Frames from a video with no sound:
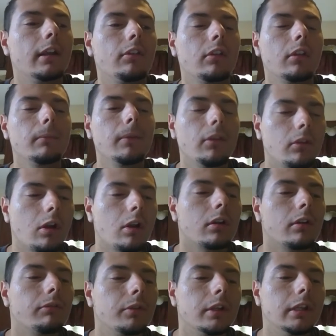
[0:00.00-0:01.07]
So let me start
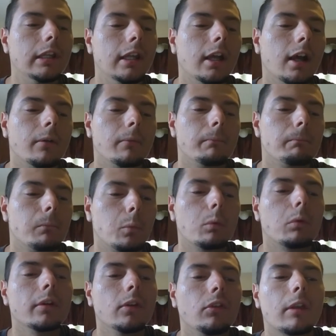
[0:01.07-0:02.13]
off with the what
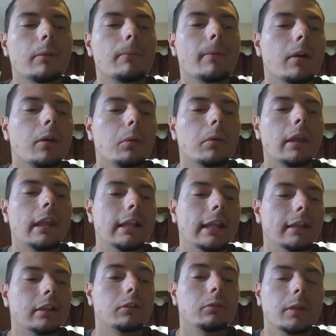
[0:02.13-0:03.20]
you said about hitting at
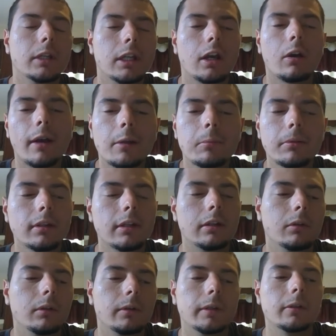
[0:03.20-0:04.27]
the 3-0. I completely
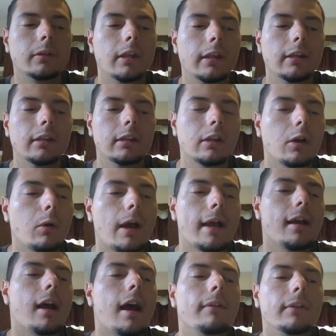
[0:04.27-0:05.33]
agree with you, Nate. You know, I
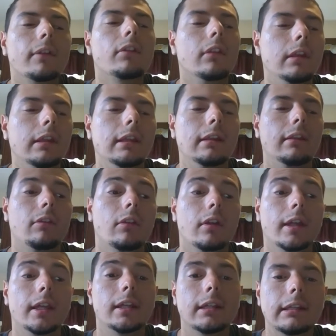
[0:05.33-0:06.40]
obviously he's
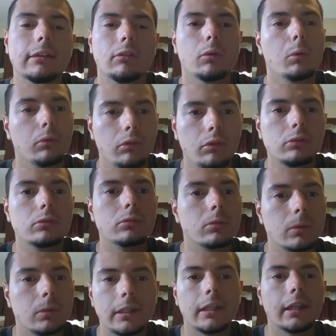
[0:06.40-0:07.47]
old
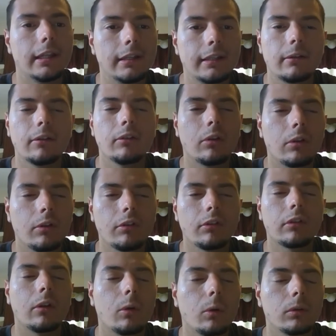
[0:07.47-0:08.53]
school, and like there is
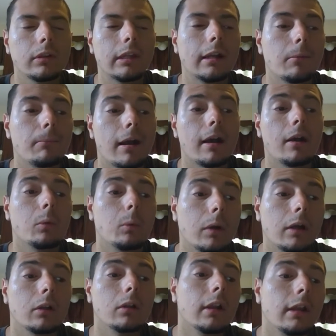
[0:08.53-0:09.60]
the whole thing about,
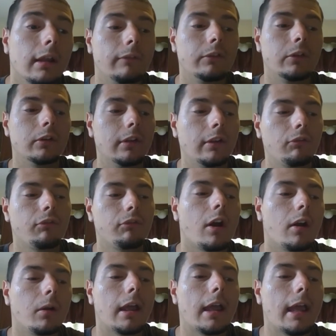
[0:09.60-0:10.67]
well, if you're this
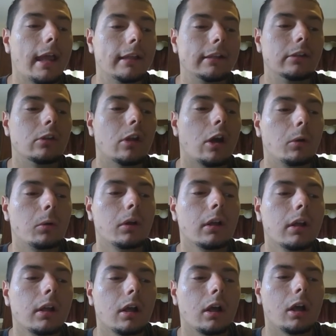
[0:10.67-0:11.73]
far ahead, you know,
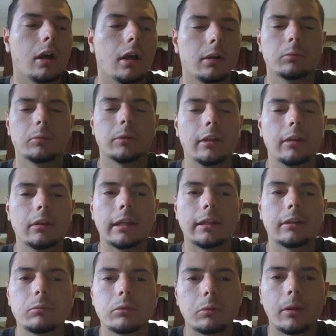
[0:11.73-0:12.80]
like
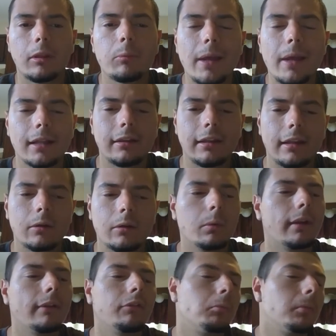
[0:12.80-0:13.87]
the respect thing or
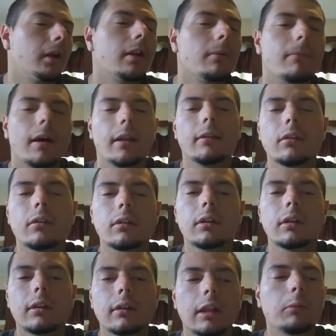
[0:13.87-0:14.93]
whatever. But come on,
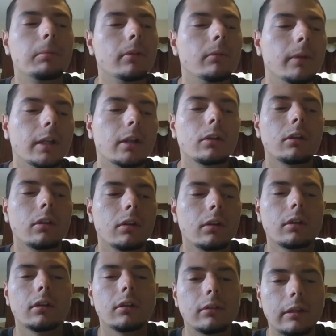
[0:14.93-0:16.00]
let's be real.
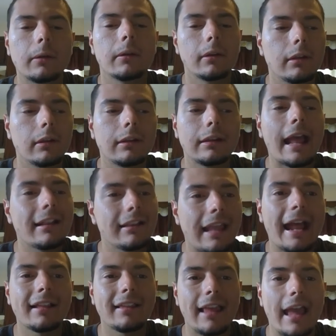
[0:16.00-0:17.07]
There, that
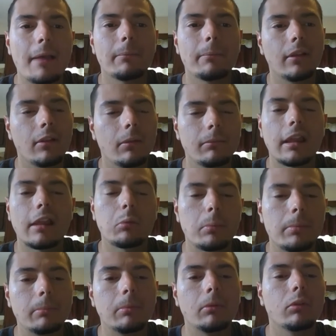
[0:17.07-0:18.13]
has happened sometimes where
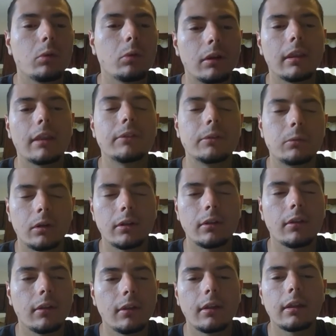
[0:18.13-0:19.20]
people score 11 runs.
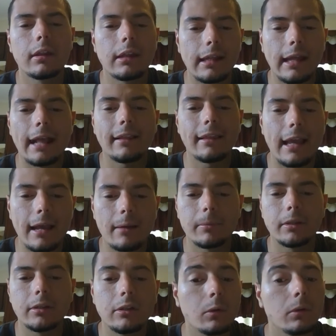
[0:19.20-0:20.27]
It has
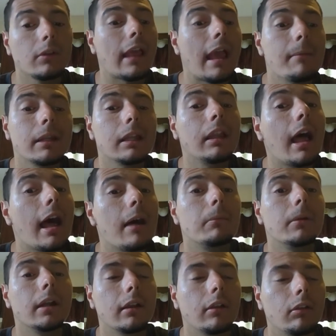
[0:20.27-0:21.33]
happened. You know, it doesn't happen a lot, but
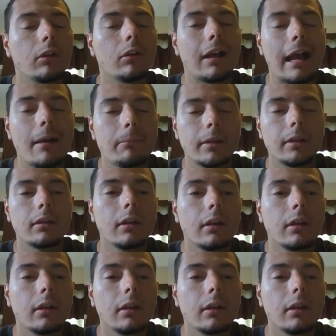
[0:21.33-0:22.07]
it could still happen.